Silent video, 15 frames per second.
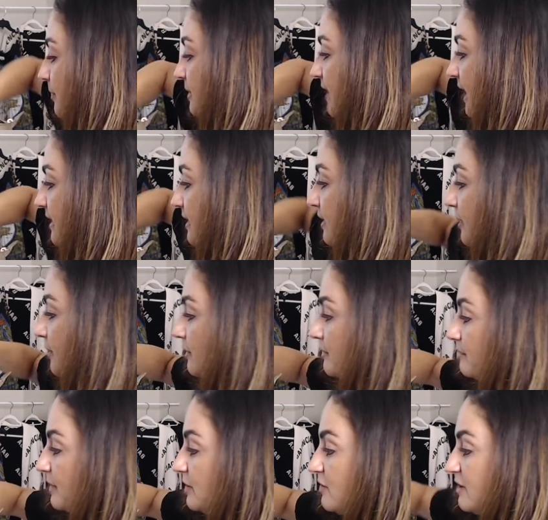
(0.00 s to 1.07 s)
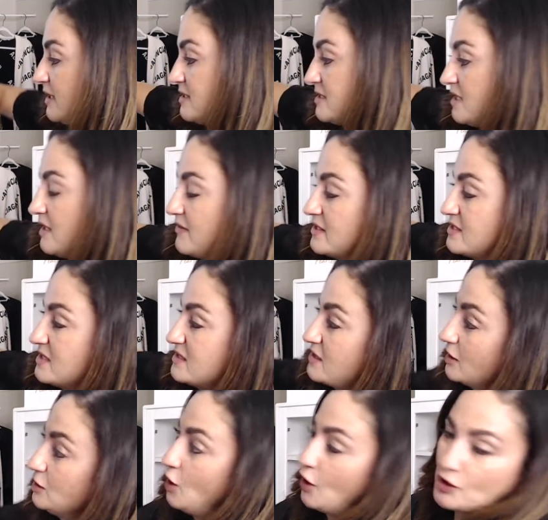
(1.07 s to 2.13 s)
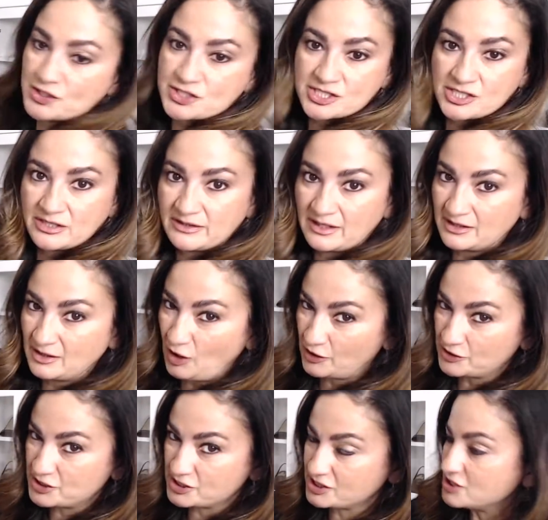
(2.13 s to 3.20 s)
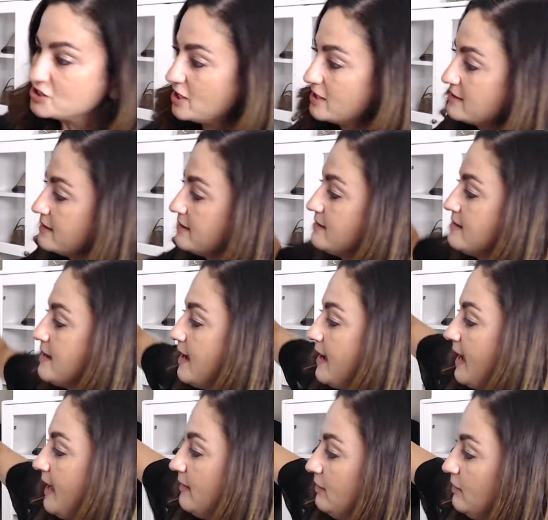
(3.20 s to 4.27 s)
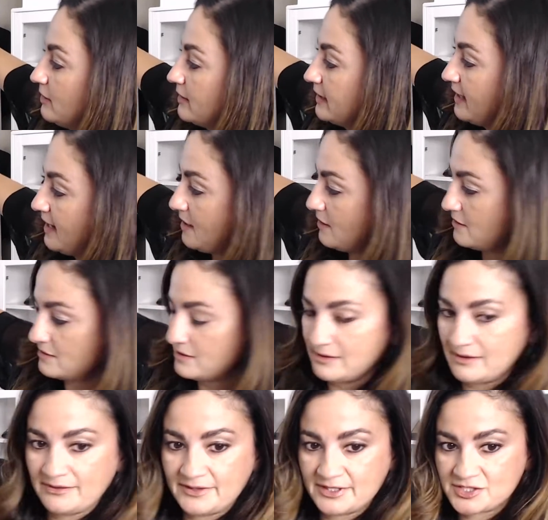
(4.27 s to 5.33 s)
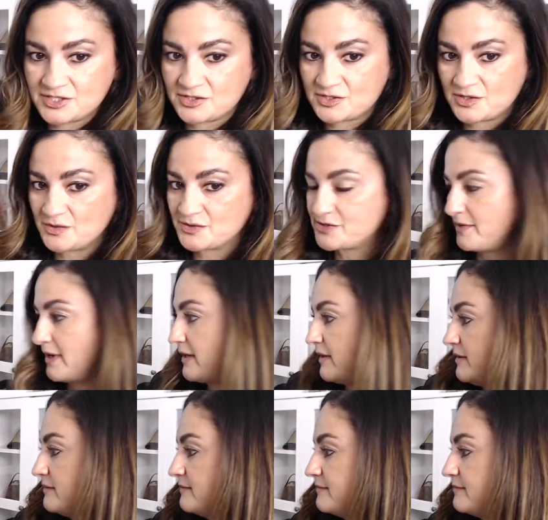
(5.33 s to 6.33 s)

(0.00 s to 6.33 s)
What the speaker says: that in here. But you can see this is the largest agenda. And look at how this just goes right in.